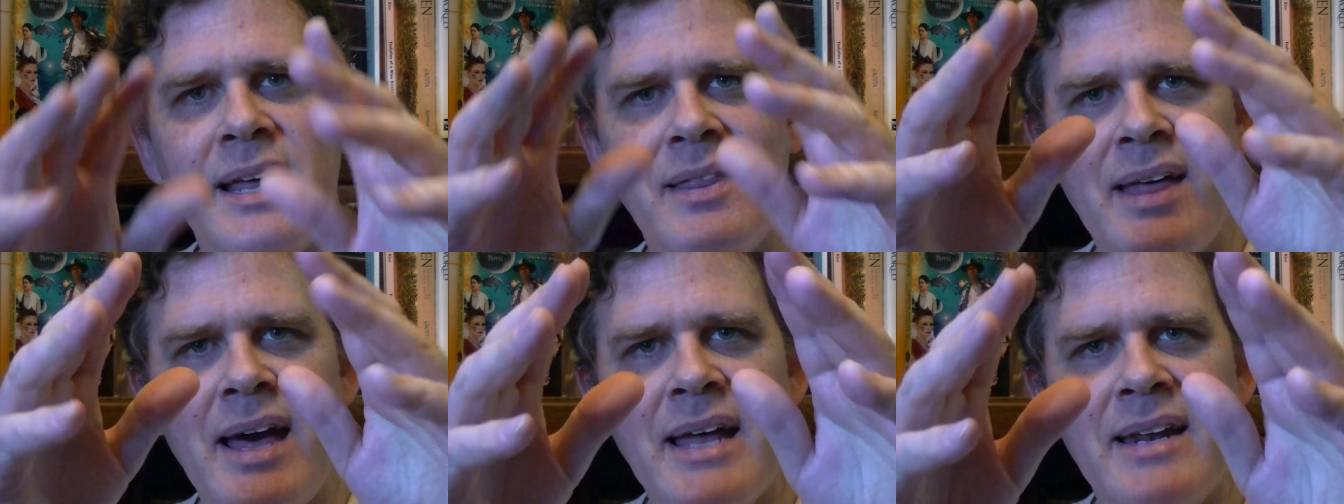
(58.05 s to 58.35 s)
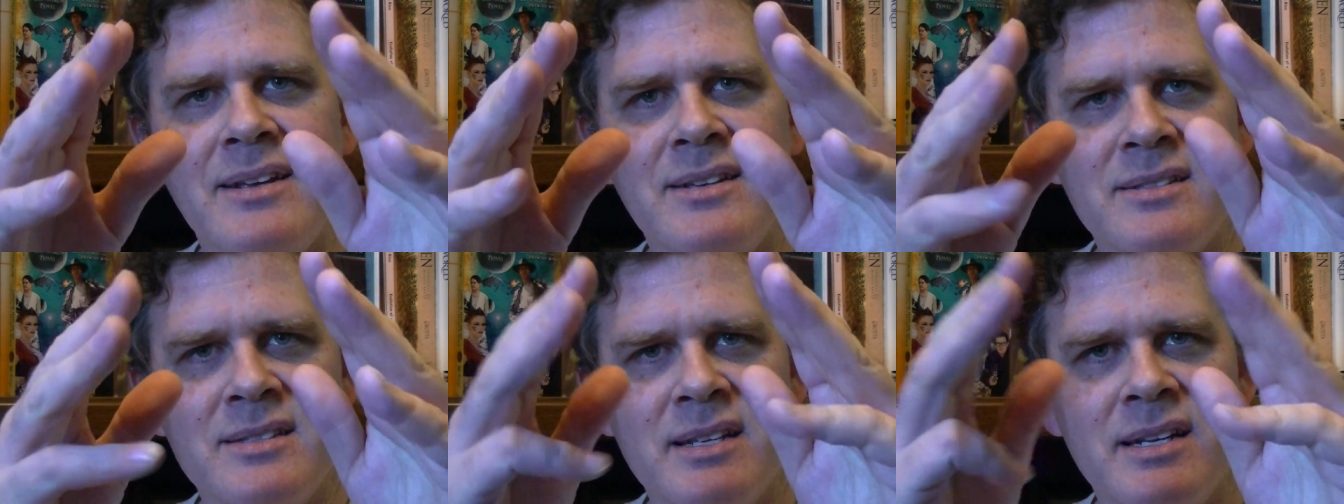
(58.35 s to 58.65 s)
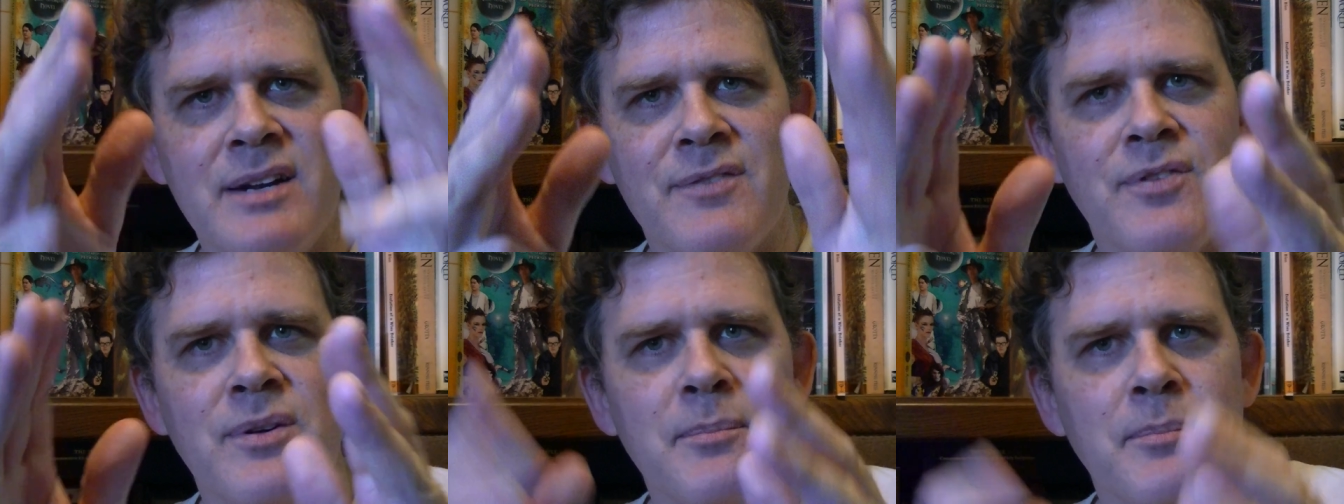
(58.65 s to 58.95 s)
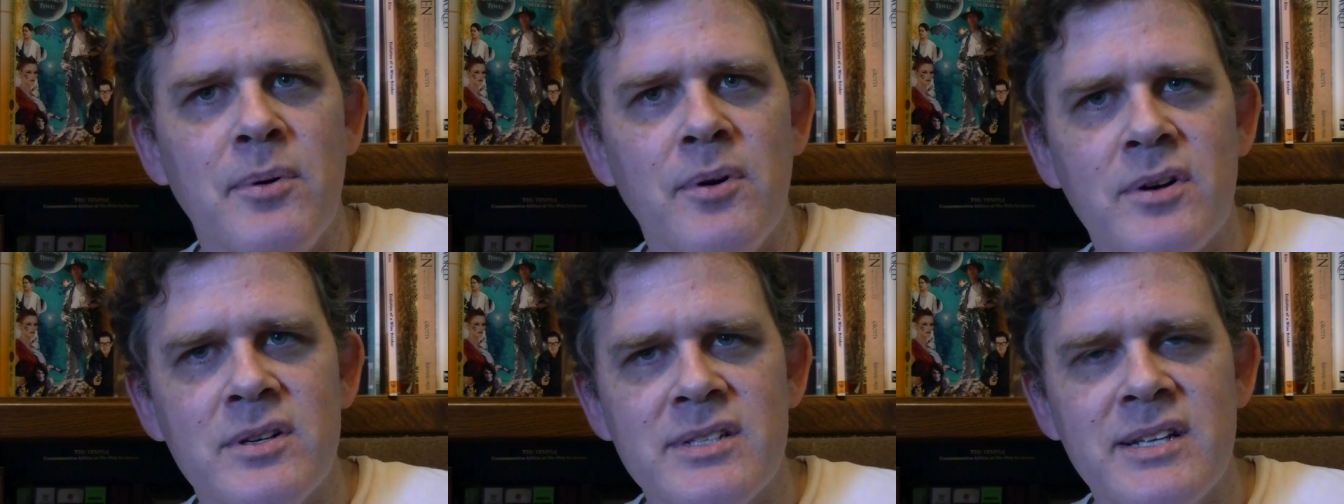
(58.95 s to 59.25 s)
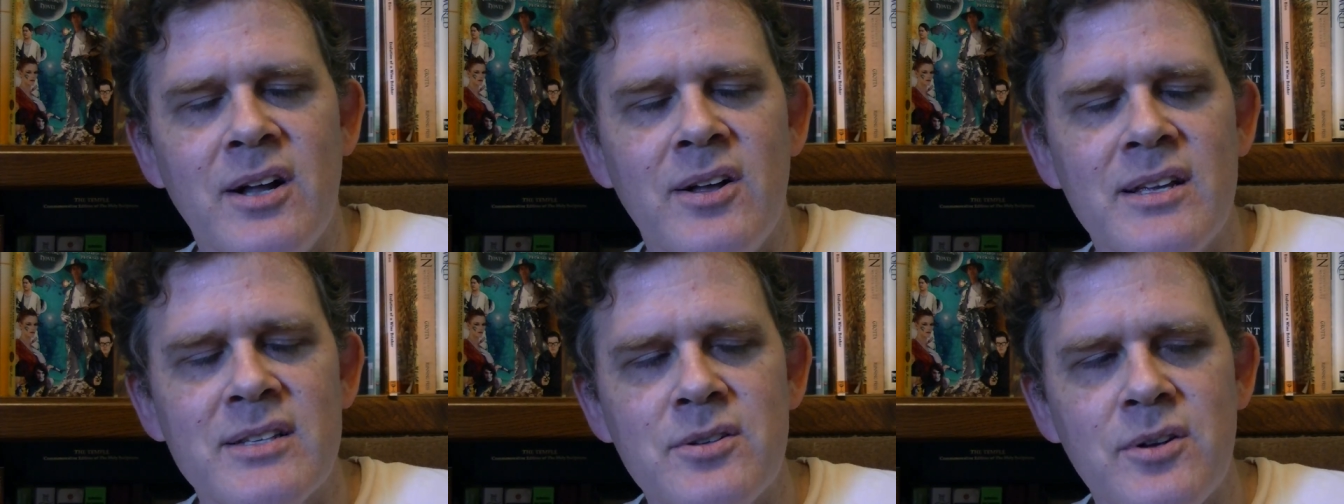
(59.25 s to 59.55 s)
and that is the different books
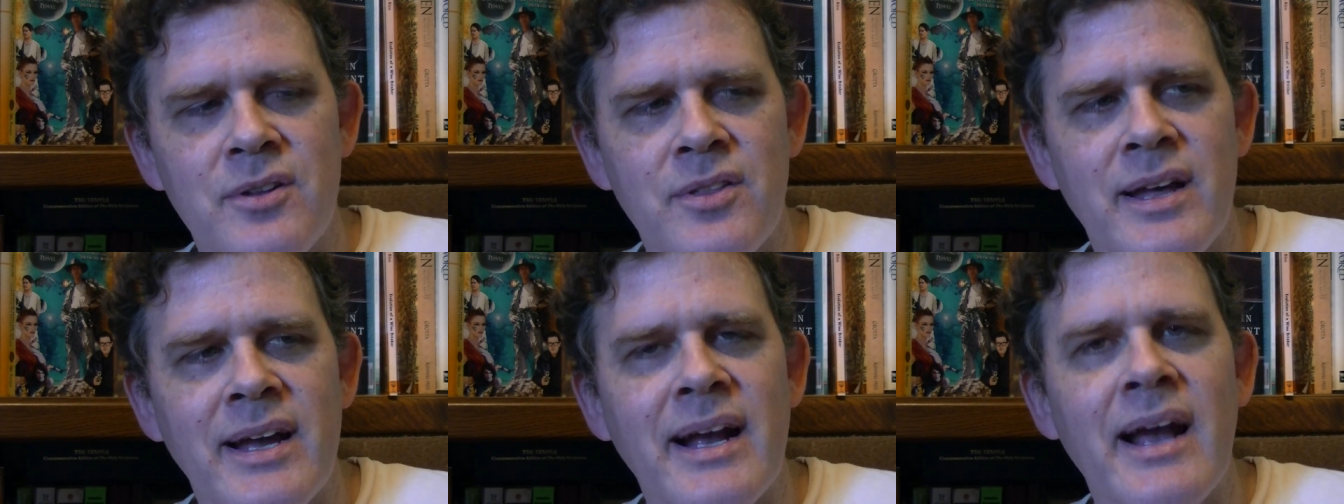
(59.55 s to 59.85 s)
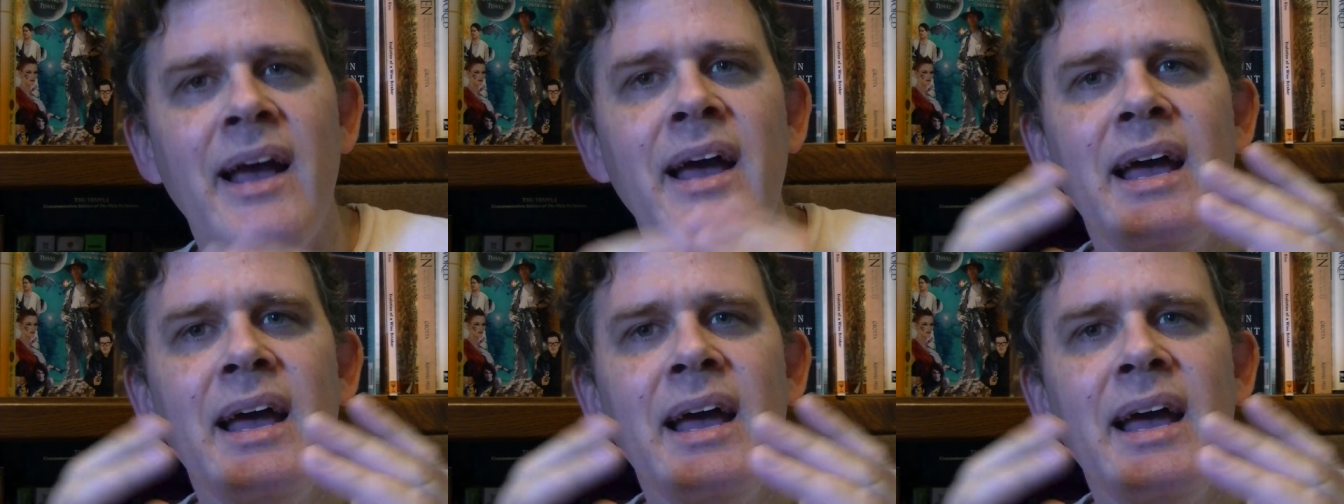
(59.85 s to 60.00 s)
and all that sort of thing.